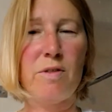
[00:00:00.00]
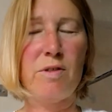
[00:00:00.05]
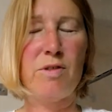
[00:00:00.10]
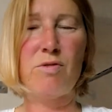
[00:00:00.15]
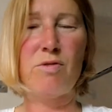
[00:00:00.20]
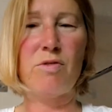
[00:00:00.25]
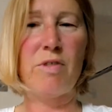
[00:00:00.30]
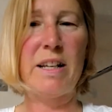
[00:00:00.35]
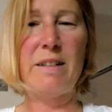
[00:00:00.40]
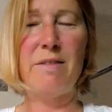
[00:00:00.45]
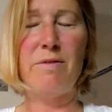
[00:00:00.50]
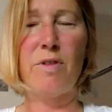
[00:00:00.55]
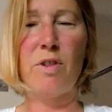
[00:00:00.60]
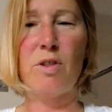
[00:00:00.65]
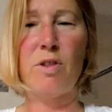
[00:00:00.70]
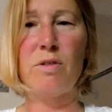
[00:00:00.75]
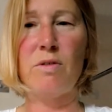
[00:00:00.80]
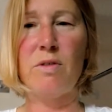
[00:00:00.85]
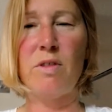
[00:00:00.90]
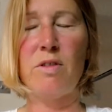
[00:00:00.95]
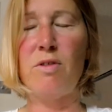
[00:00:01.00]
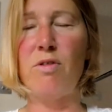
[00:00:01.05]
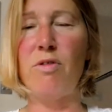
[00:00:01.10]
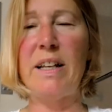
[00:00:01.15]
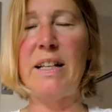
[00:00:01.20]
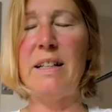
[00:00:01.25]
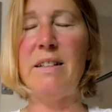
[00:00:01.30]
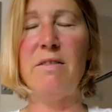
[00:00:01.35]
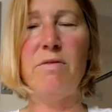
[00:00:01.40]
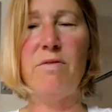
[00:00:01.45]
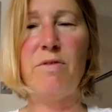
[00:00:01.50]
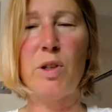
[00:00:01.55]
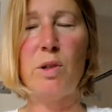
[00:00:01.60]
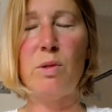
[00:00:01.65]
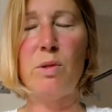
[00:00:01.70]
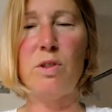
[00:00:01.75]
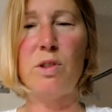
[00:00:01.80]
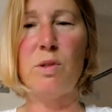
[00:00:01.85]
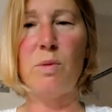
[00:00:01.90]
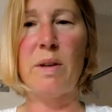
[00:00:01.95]
green
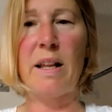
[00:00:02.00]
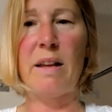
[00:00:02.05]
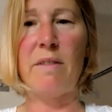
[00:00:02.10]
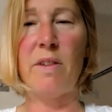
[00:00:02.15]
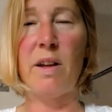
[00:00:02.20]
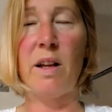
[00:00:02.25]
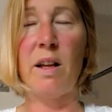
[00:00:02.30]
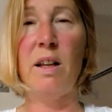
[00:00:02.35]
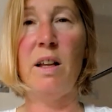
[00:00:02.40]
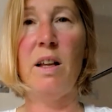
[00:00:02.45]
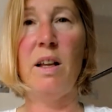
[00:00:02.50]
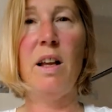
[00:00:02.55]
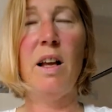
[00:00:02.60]
fuels or whatever.